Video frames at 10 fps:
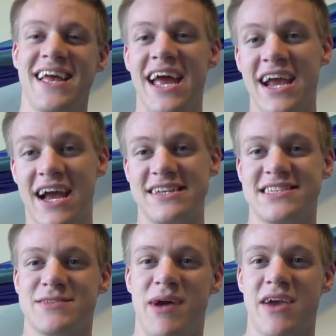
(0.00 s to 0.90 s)
Hey guys,
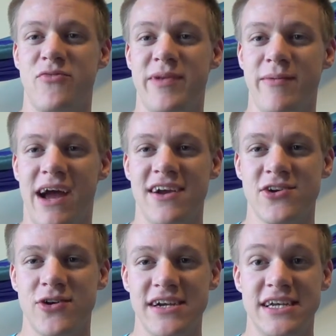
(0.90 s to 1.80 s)
this is Micah from Team
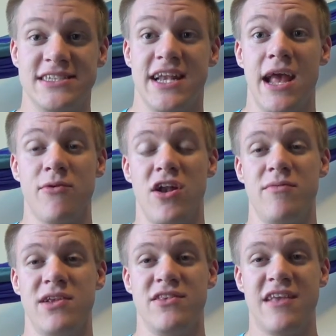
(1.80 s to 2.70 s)
Ironcore, and today I'm going
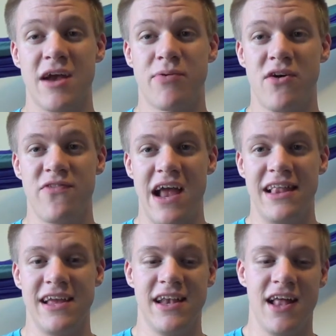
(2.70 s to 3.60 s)
to be deck
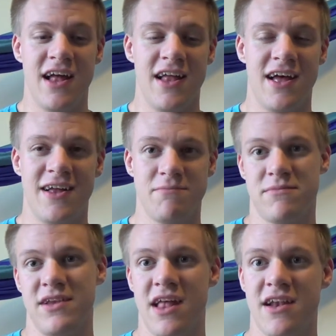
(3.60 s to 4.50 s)
profiling
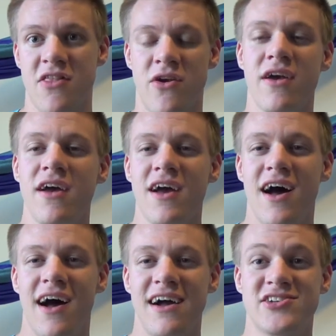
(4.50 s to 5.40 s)
yet another
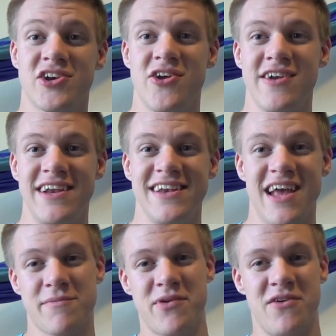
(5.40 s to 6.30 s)
Dragunity
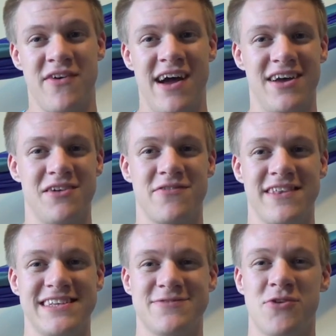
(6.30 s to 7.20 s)
deck profile for this